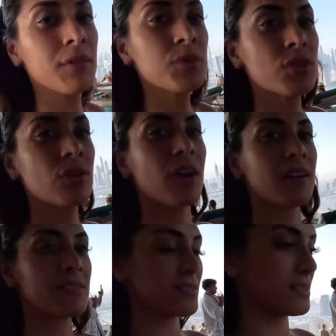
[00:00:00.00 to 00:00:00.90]
Let me show you
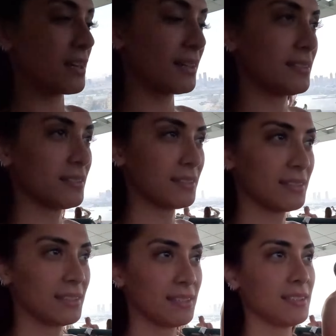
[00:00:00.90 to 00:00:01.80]
other side.
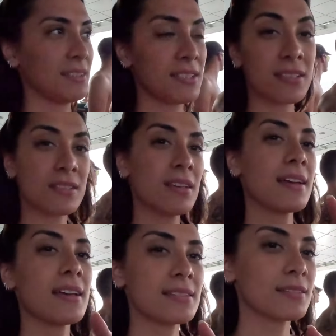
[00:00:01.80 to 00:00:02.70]
This is the
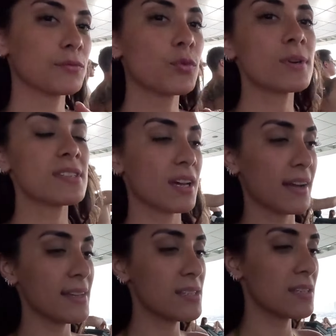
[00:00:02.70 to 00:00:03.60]
has four
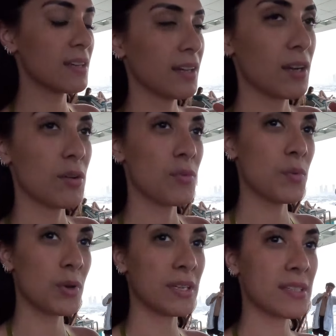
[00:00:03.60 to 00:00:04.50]
sides. We were